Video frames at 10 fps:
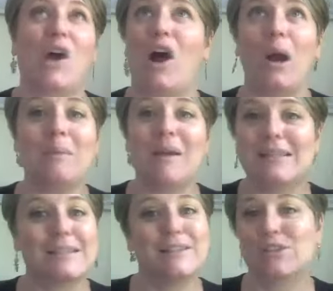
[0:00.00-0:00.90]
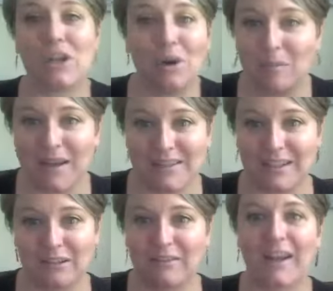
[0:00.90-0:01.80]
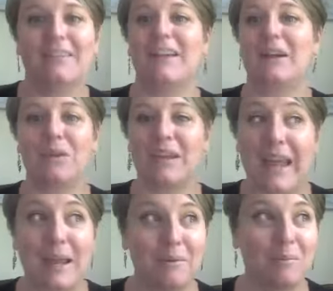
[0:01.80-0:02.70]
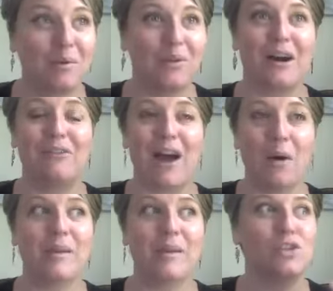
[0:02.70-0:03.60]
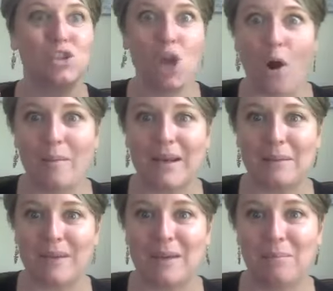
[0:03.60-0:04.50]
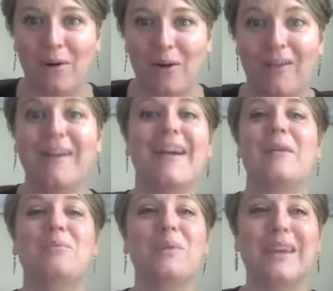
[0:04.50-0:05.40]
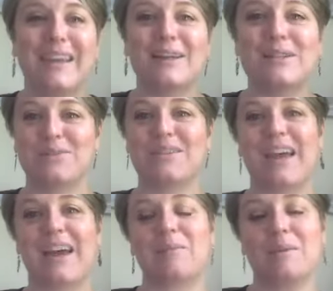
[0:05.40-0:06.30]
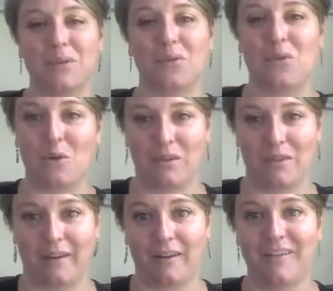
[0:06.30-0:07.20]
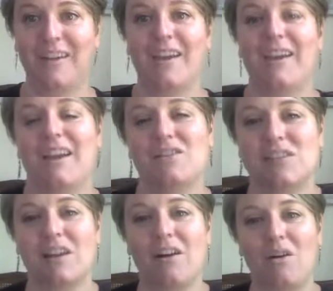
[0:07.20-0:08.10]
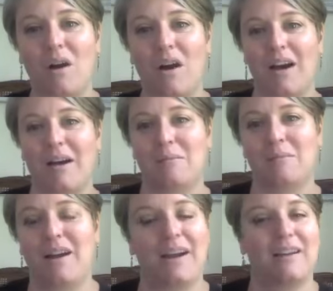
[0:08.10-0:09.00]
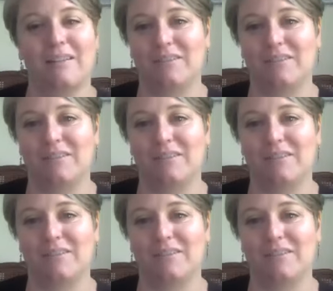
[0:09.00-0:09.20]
our medicine is so amazing, right? Like we're capable of helping so many people, but we can't do that if people don't know we're there. And so I